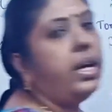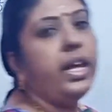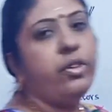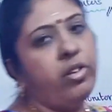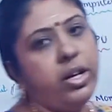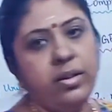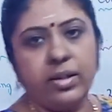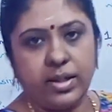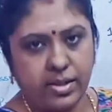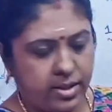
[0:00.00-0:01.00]
liquid
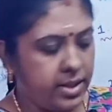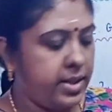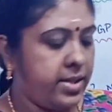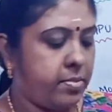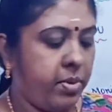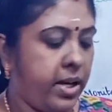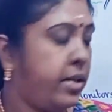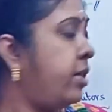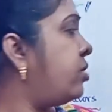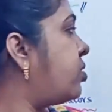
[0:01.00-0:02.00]
crystal
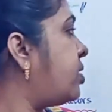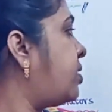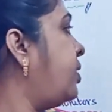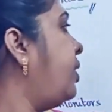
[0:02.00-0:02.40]
display. It uses